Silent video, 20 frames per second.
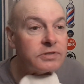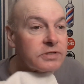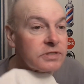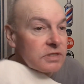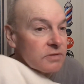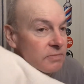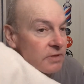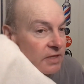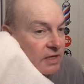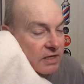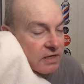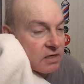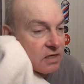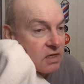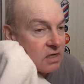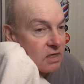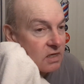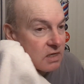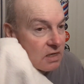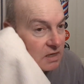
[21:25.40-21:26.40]
put some of that
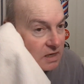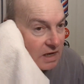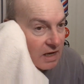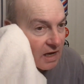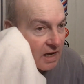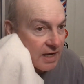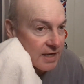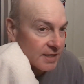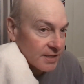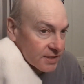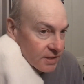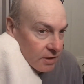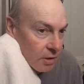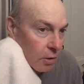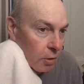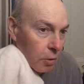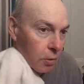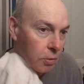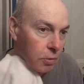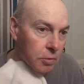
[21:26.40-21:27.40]
ice
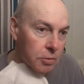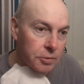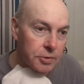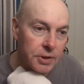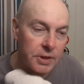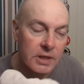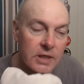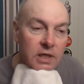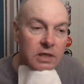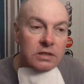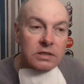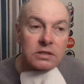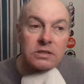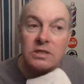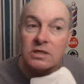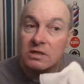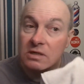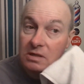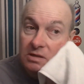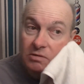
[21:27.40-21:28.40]
cold
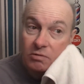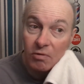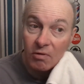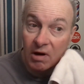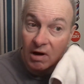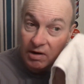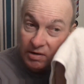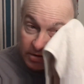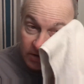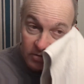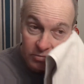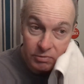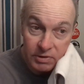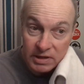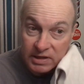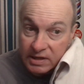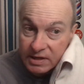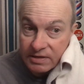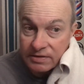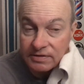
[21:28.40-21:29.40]
water
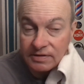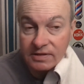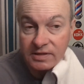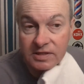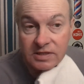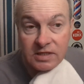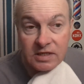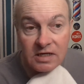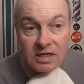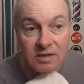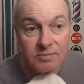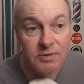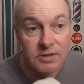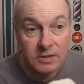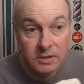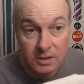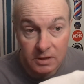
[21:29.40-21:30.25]
we get this time of